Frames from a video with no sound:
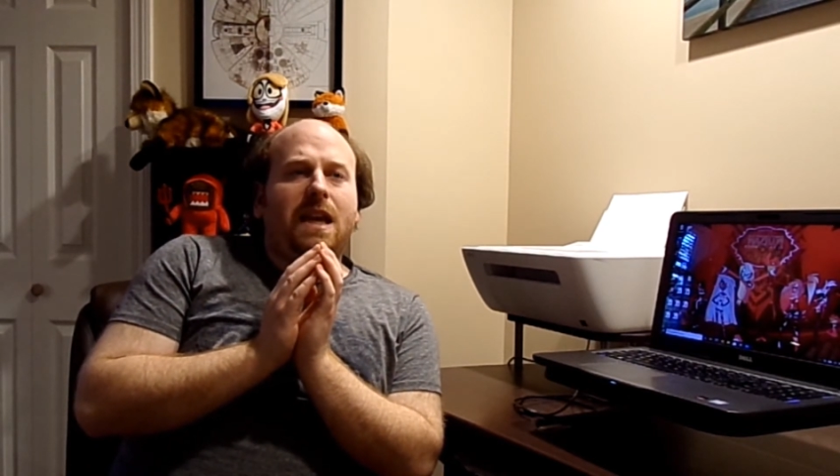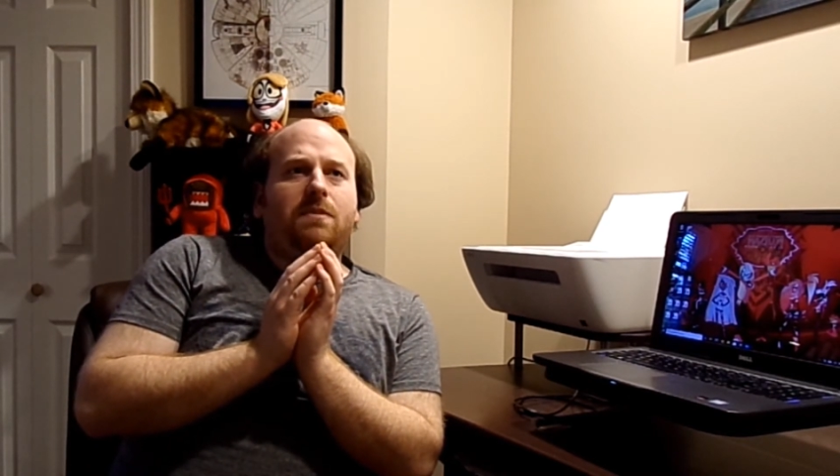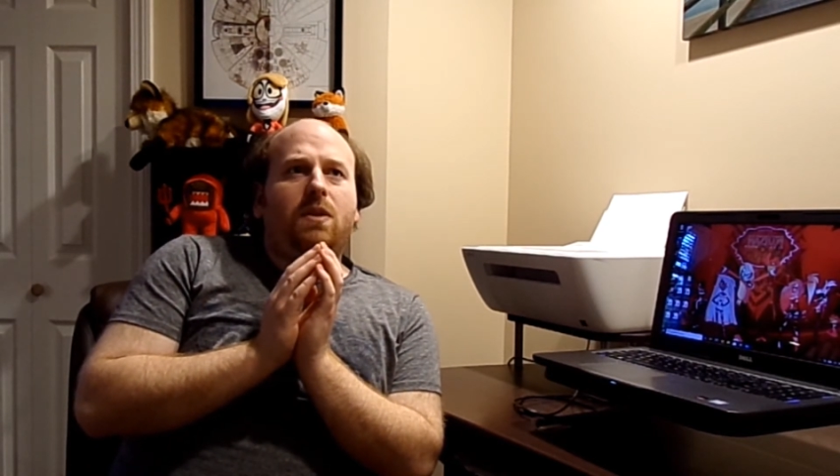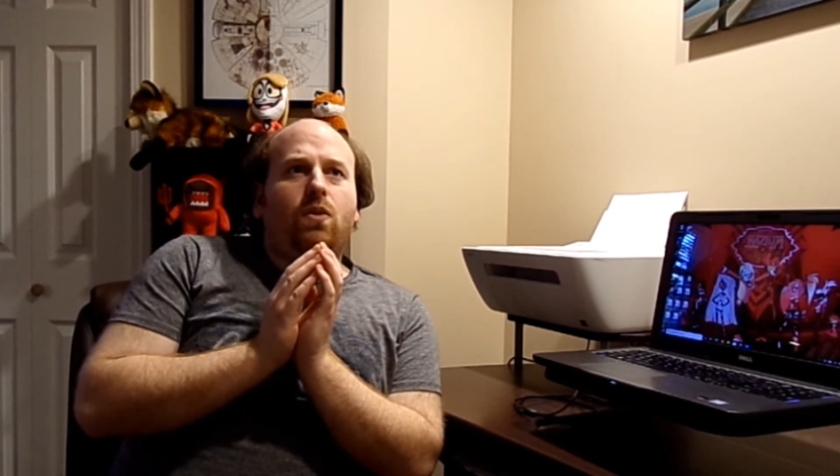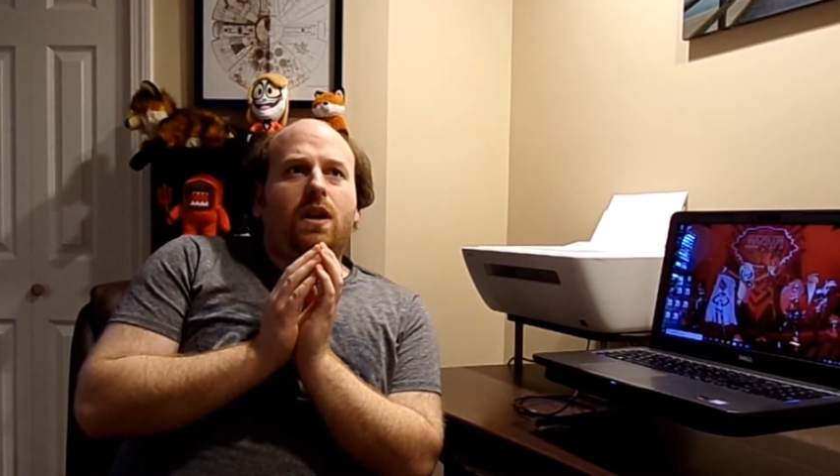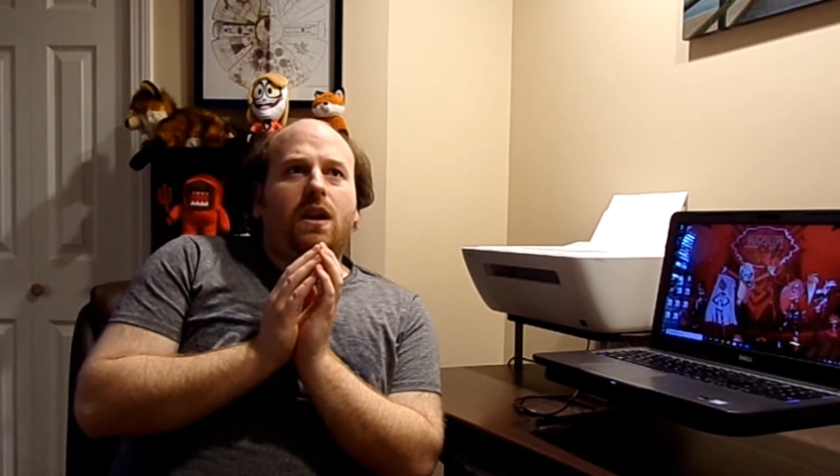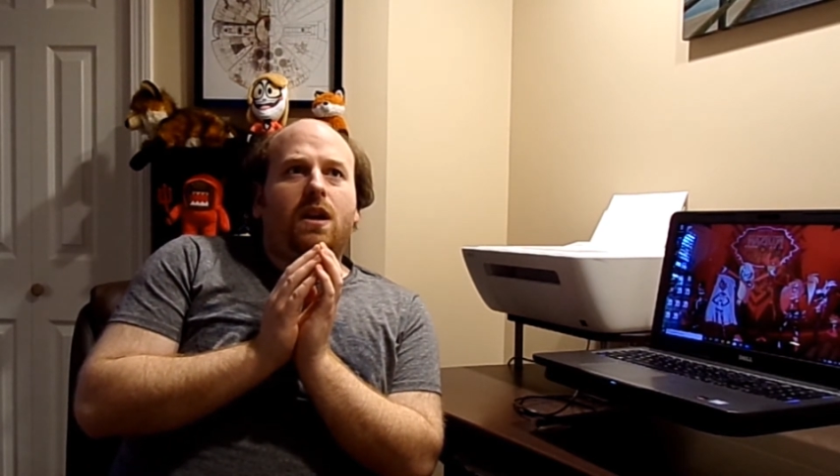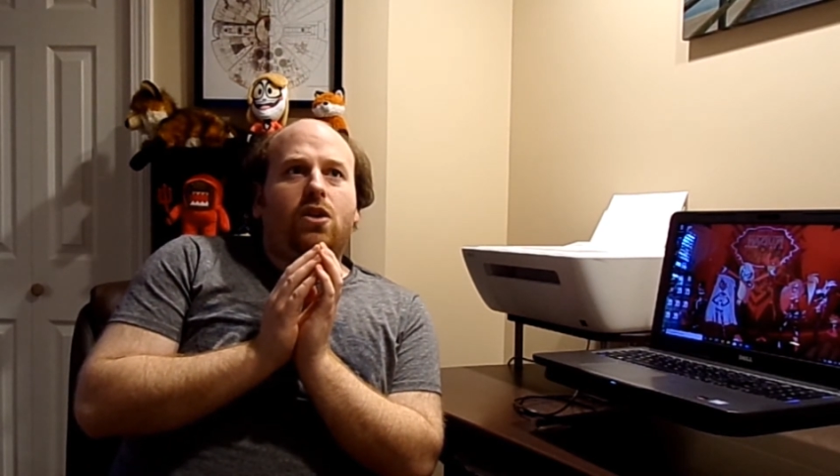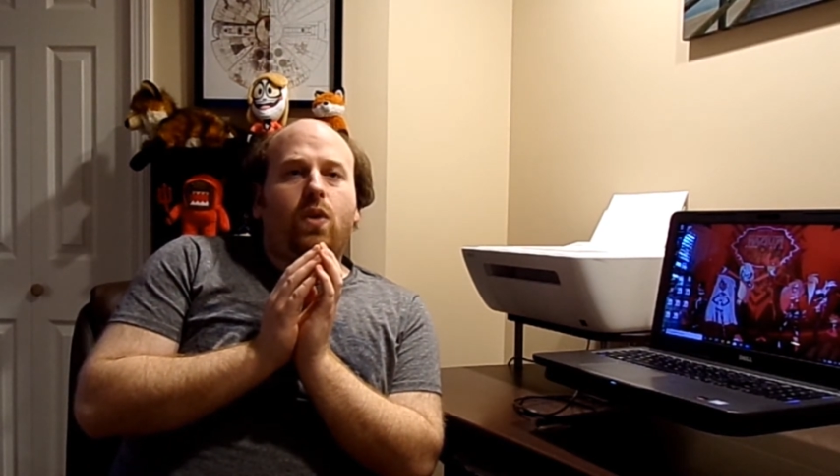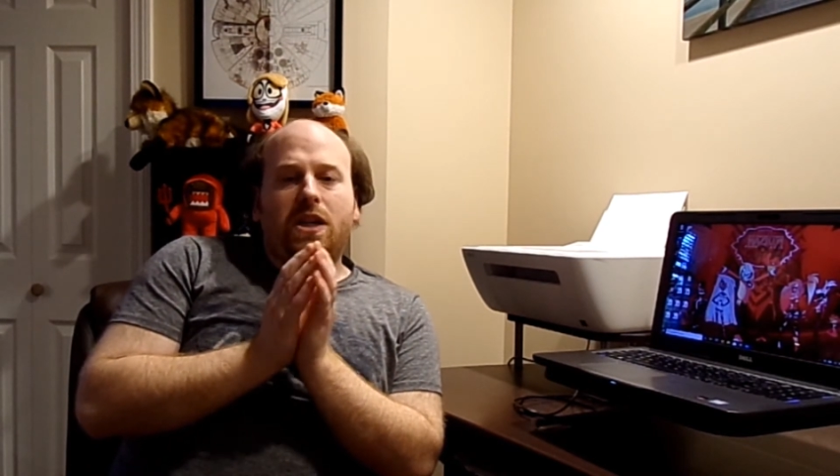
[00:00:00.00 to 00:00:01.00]
makes me want
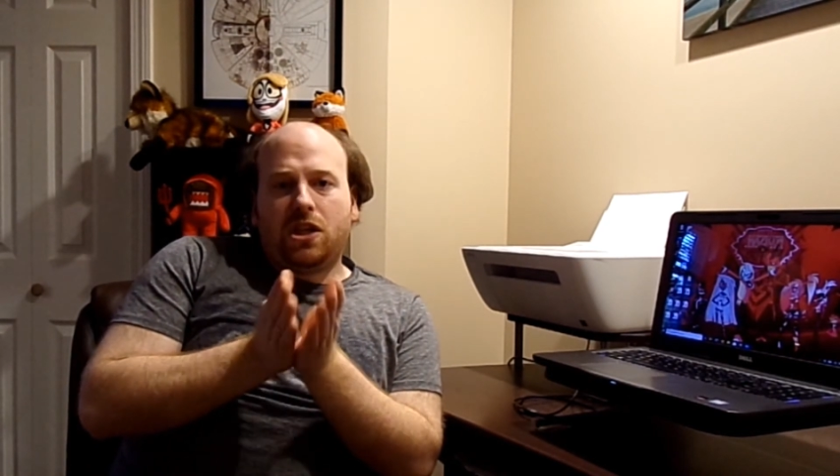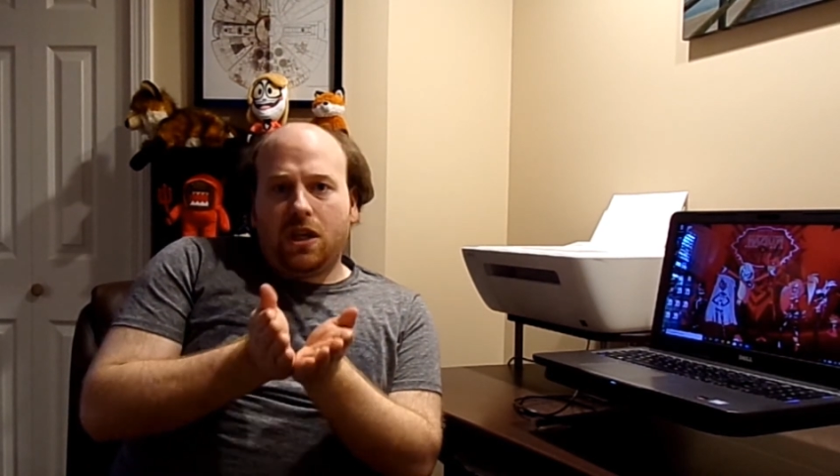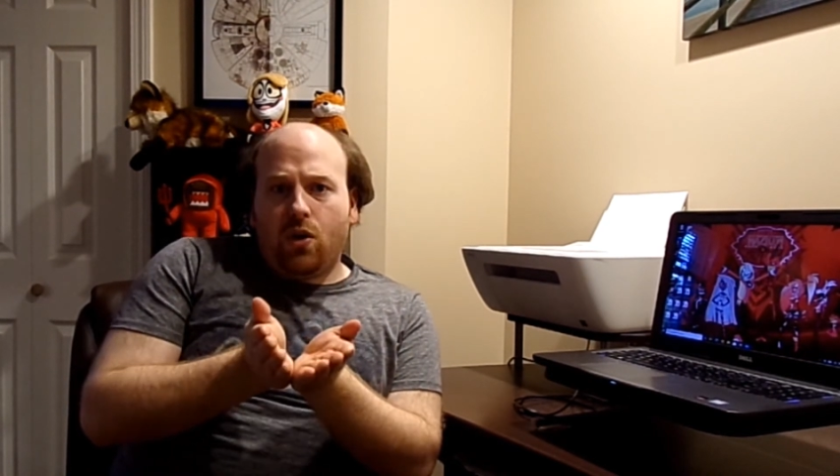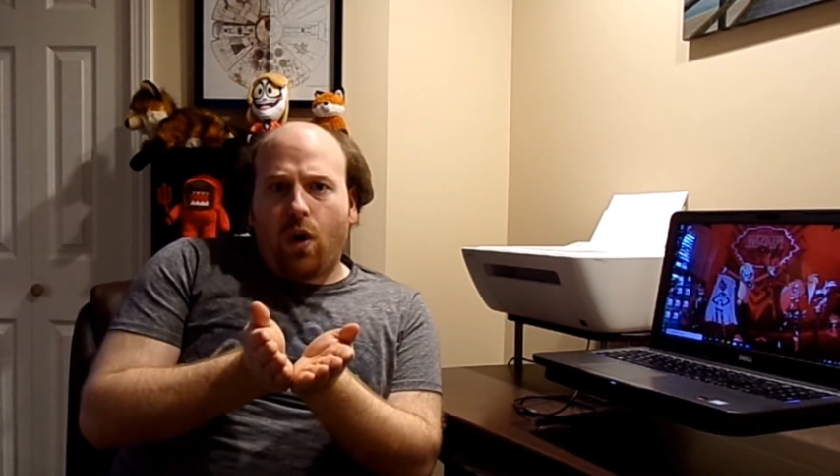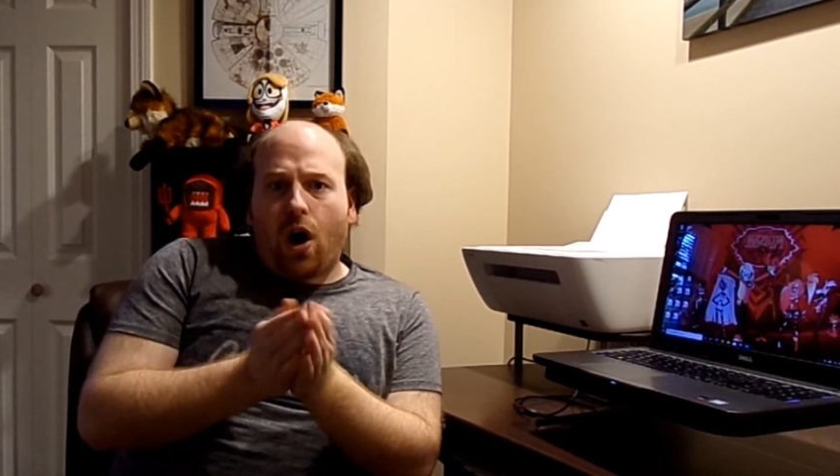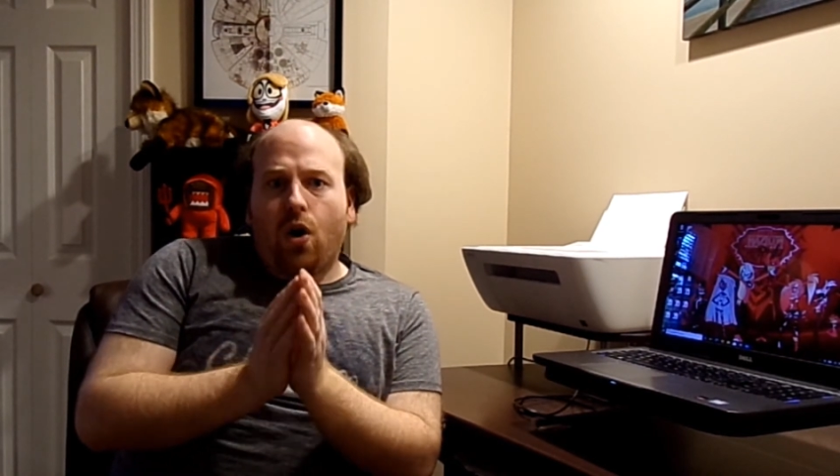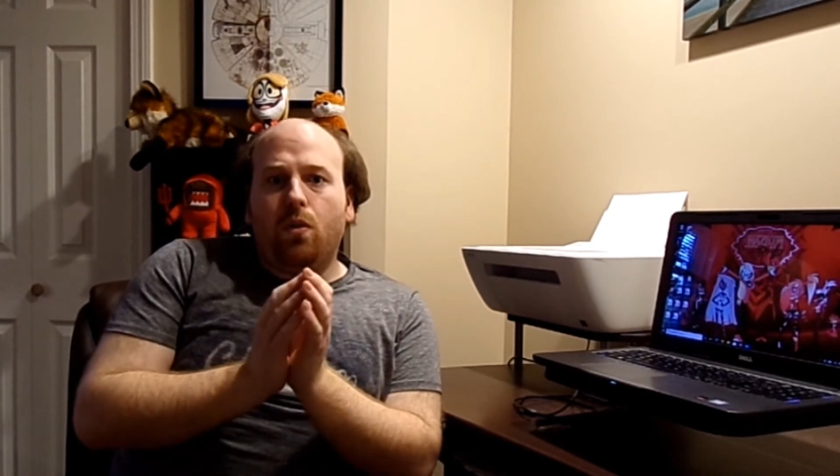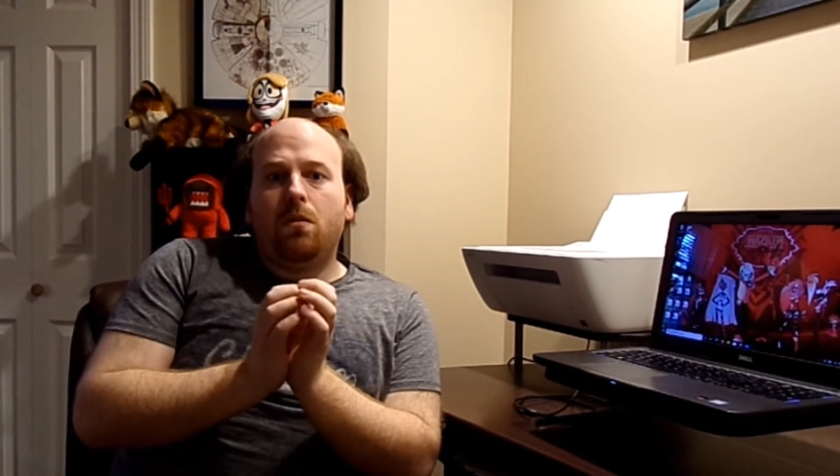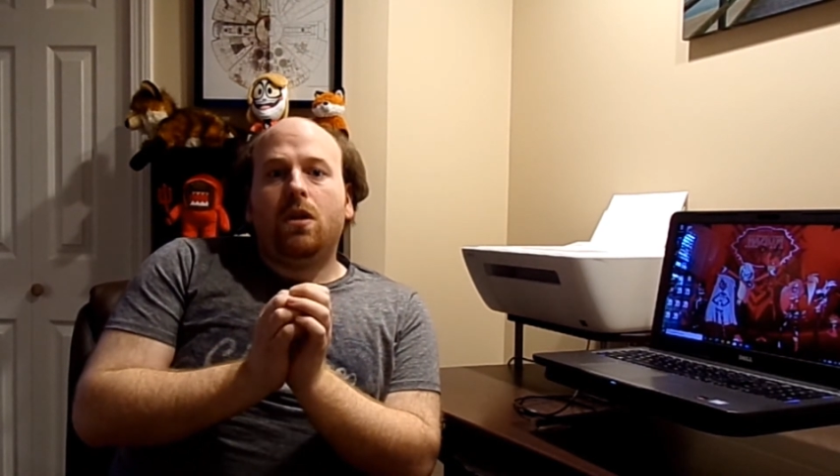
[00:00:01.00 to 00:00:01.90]
to question you all,